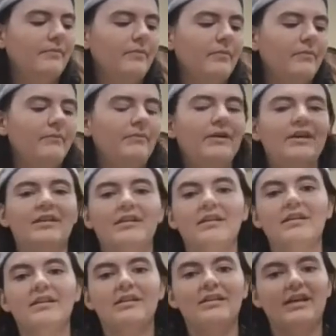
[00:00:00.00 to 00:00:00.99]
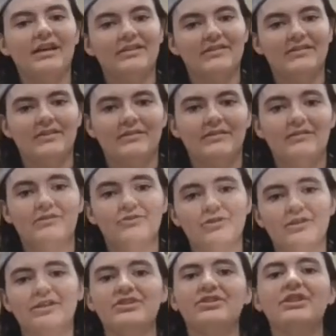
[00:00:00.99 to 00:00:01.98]
but yes,
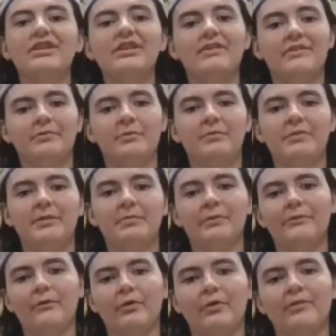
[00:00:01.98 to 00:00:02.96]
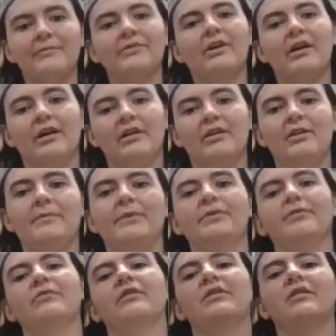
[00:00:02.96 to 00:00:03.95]
traditionally this would be performed on a
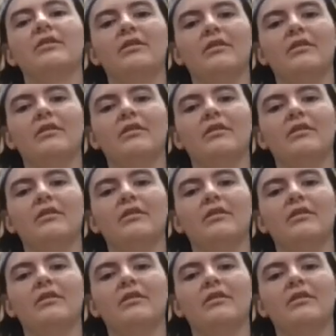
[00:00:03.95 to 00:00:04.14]
bodhran.